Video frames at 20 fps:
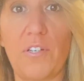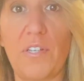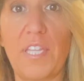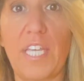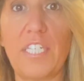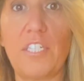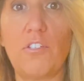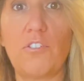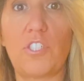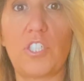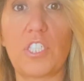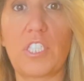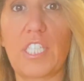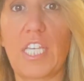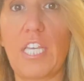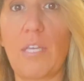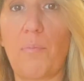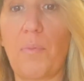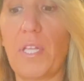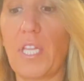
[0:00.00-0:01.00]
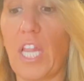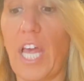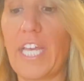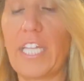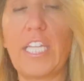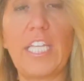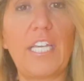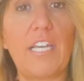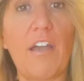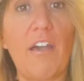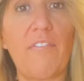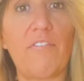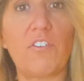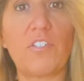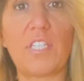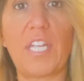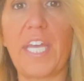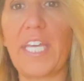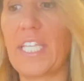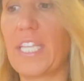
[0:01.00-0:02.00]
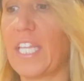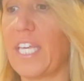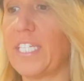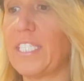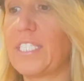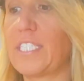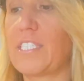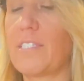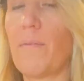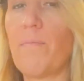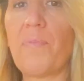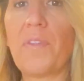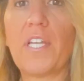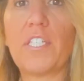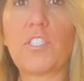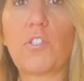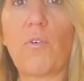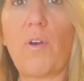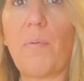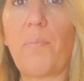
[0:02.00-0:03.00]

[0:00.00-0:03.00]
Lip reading: and then you just keep it lightly covered like this. So I'll